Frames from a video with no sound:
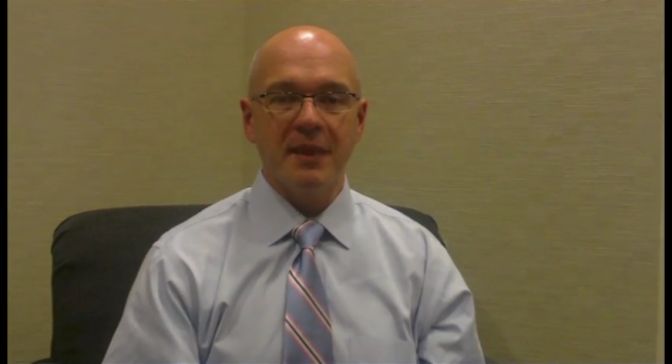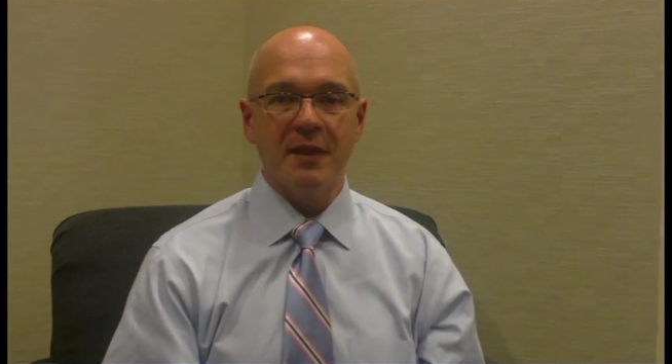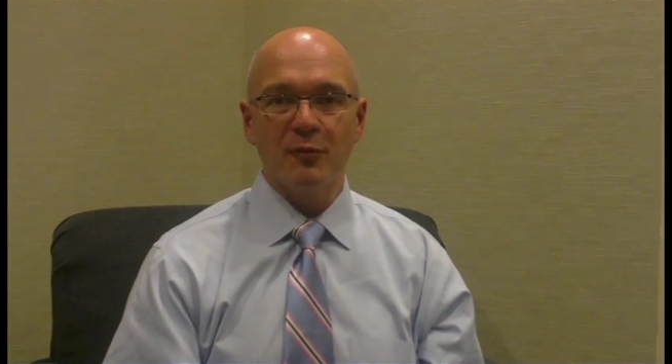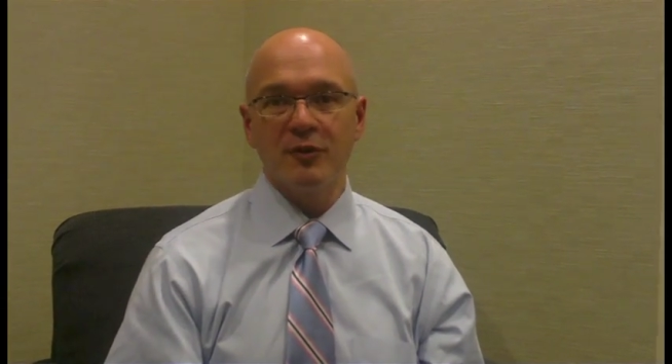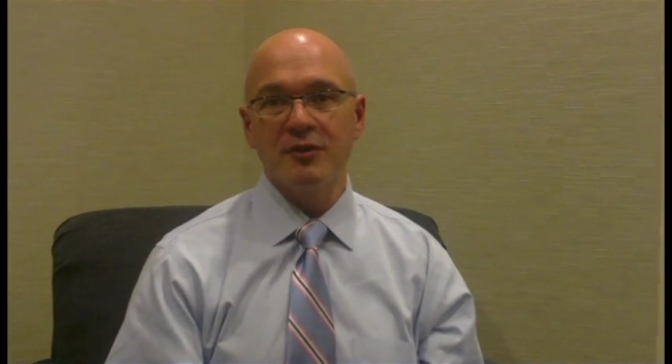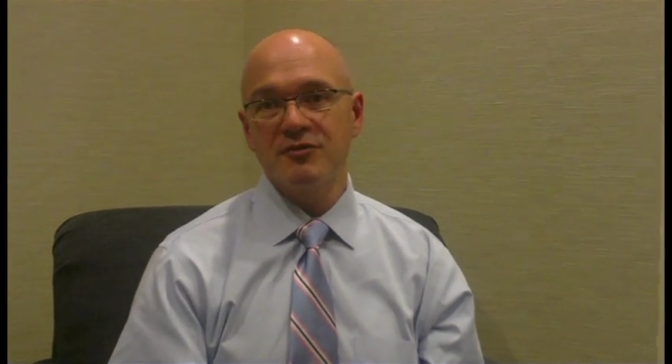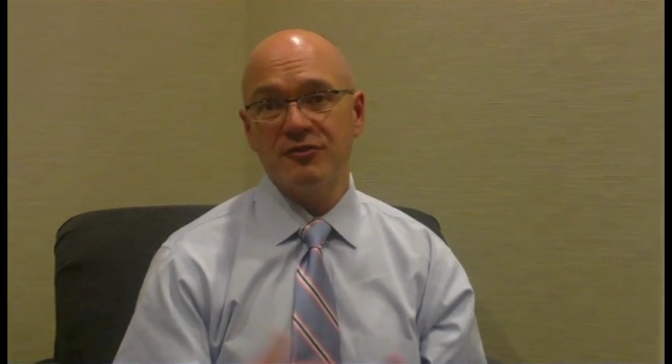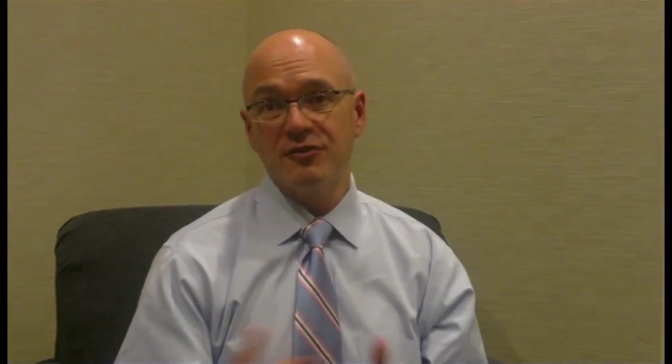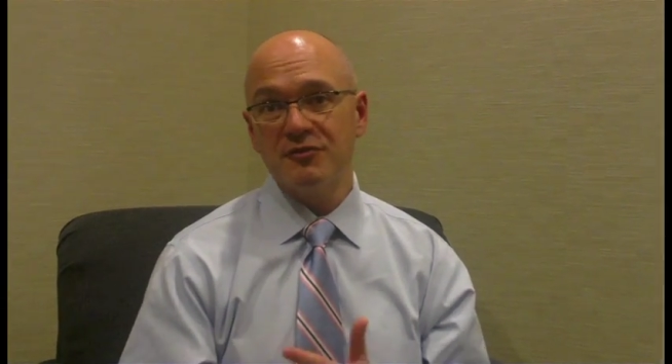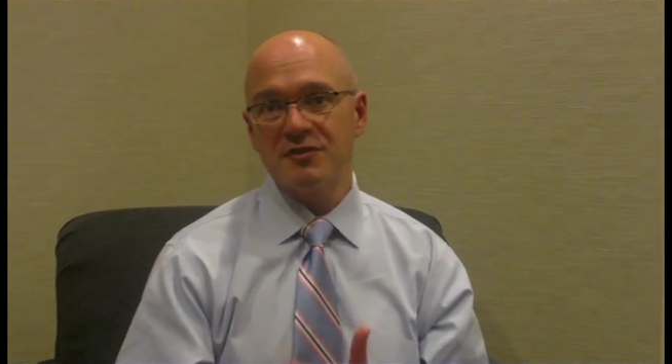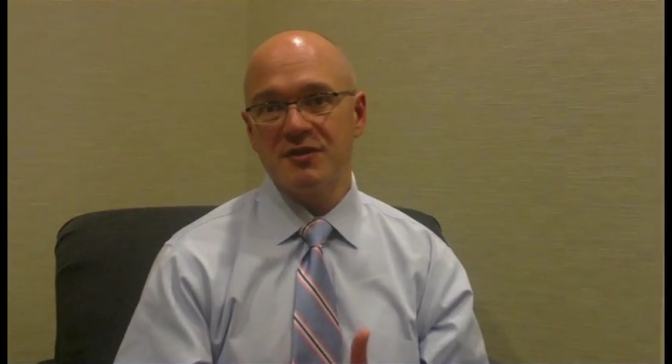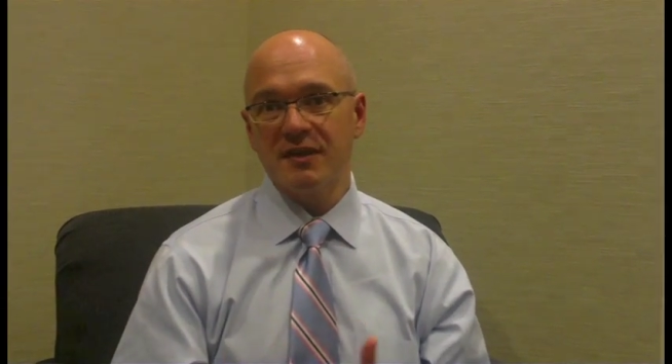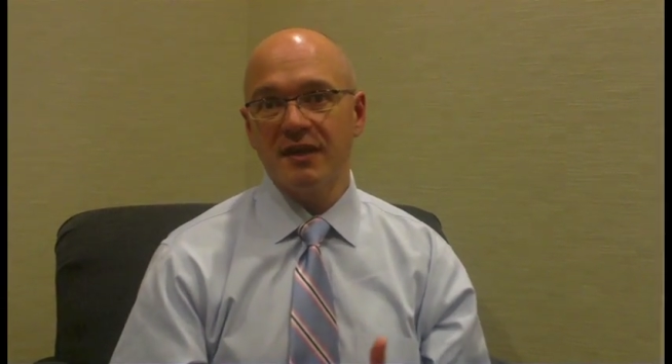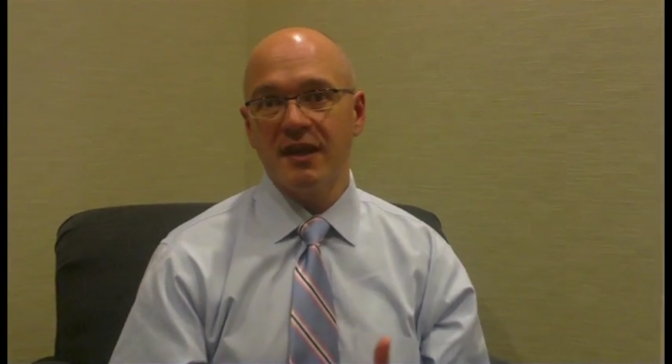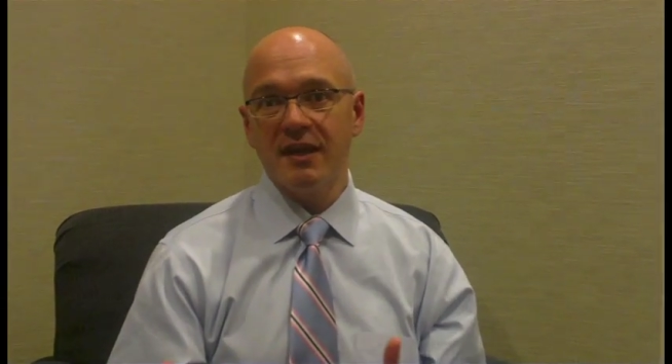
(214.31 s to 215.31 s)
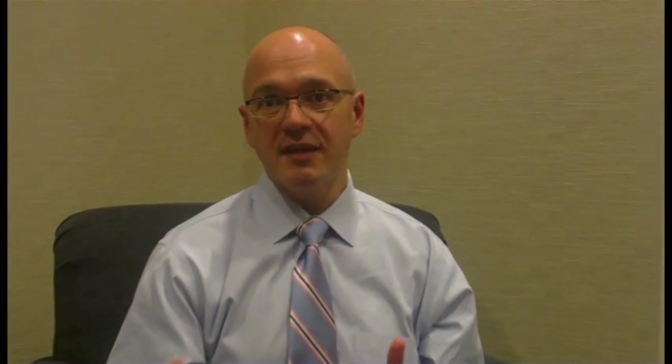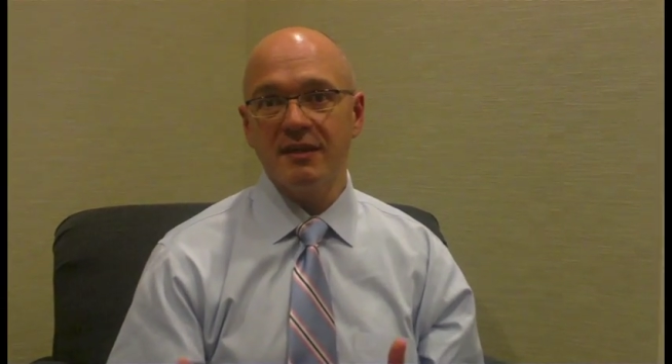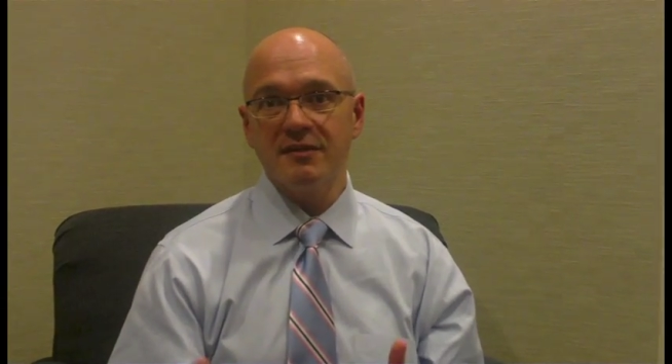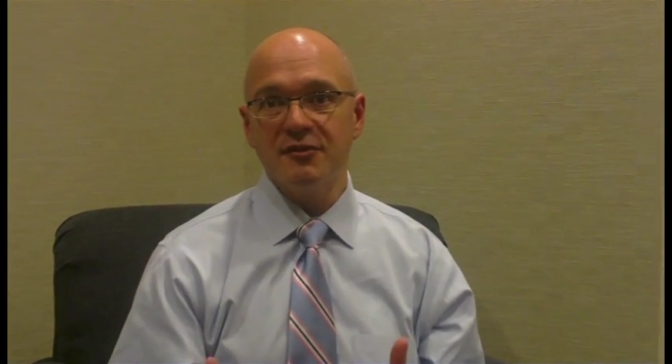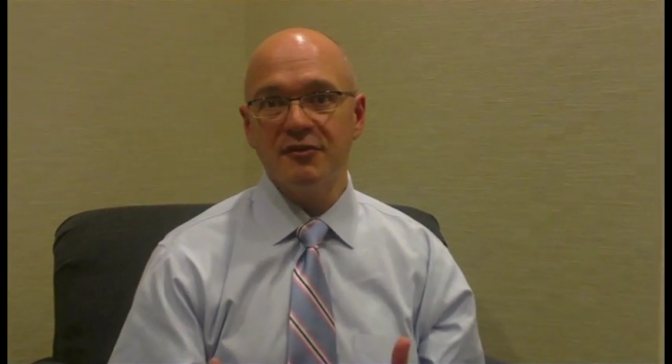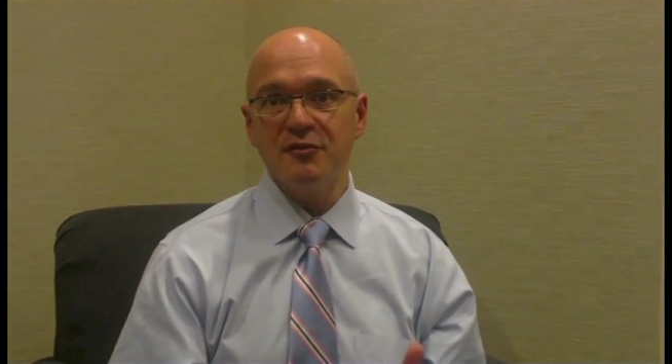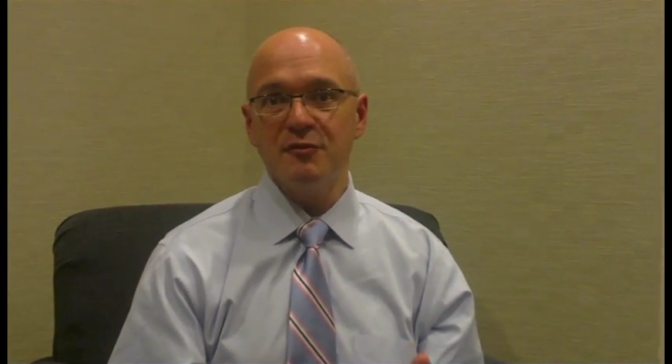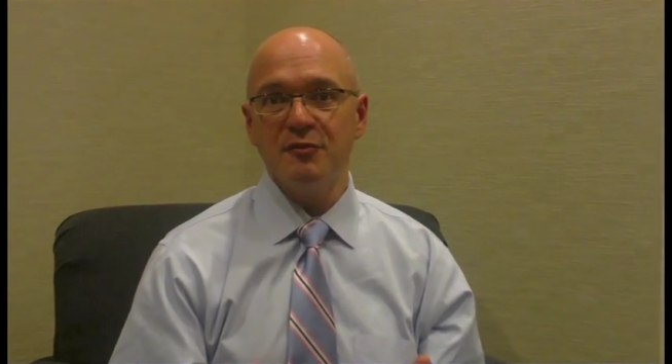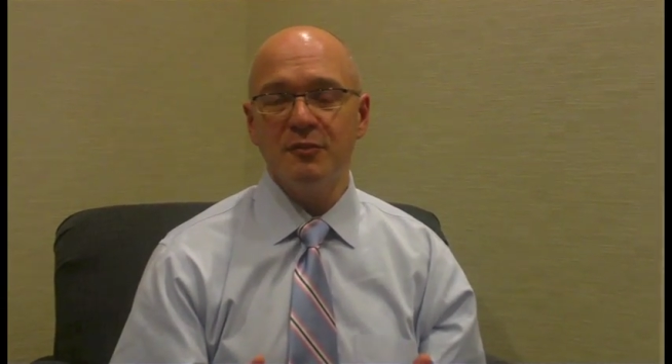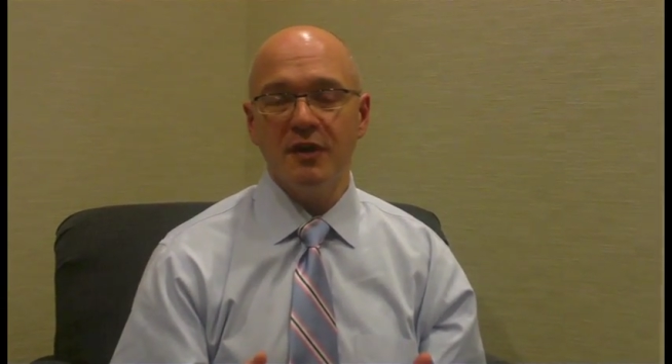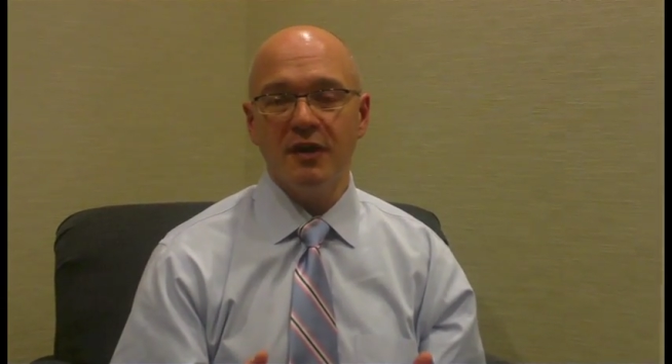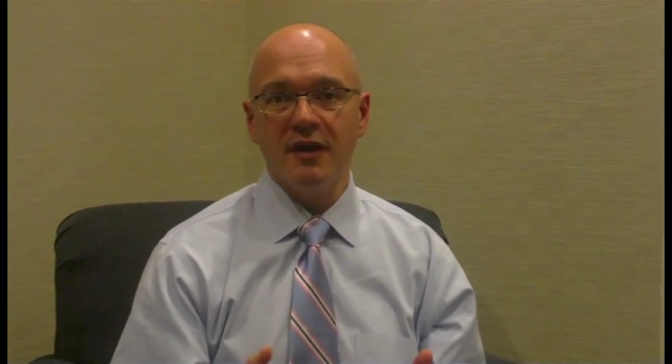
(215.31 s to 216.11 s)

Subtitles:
We're introducing a new